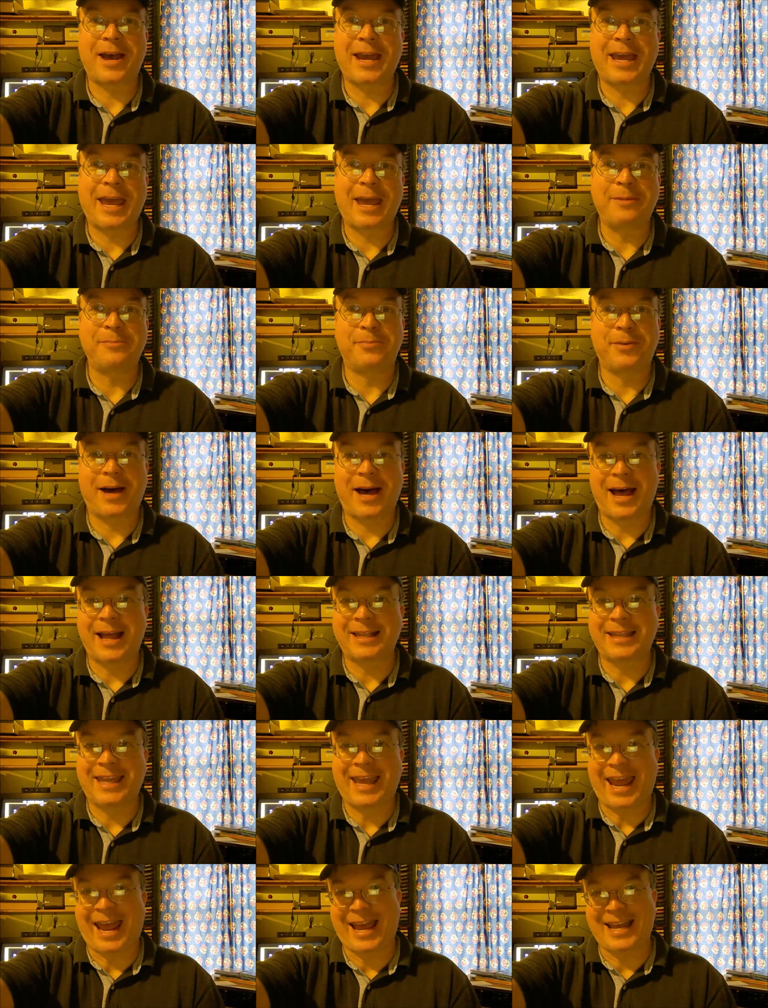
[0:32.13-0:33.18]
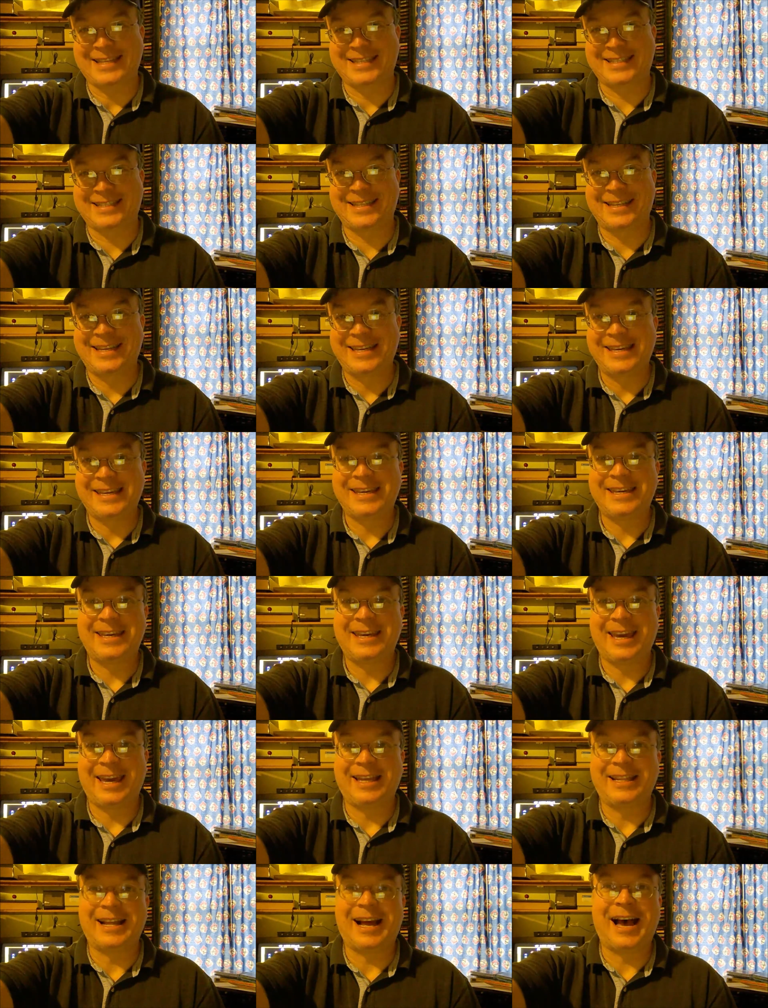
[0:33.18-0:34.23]
by Game podcast,
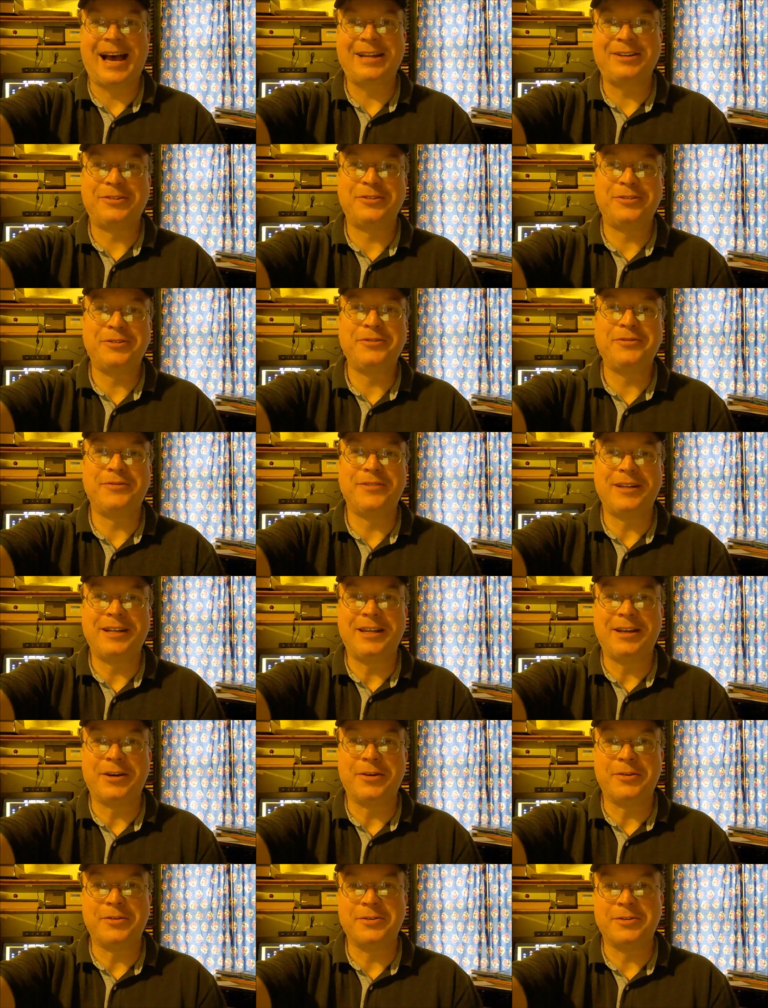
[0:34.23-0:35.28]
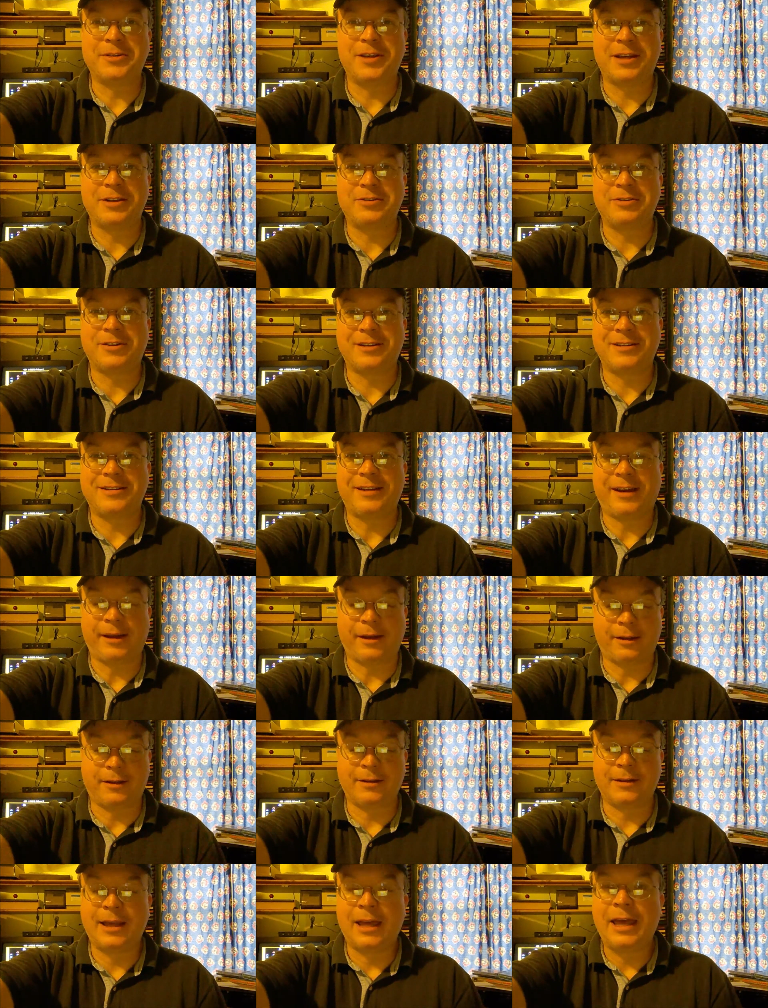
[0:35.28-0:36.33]
and I don't do videos, as you can
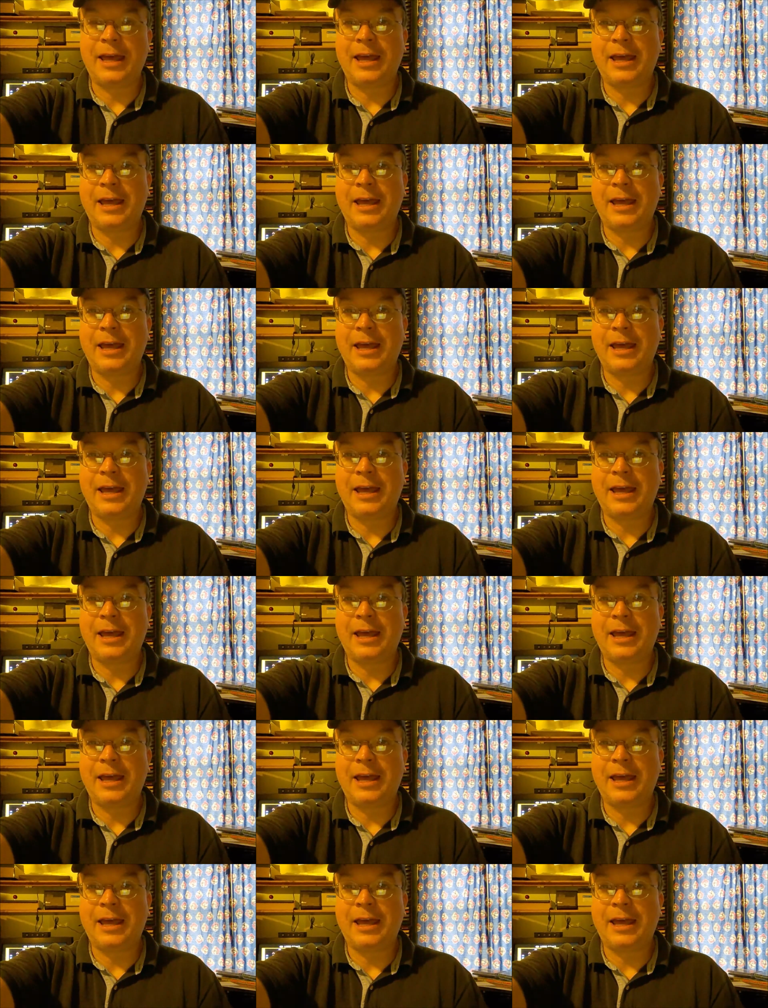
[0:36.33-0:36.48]
tell.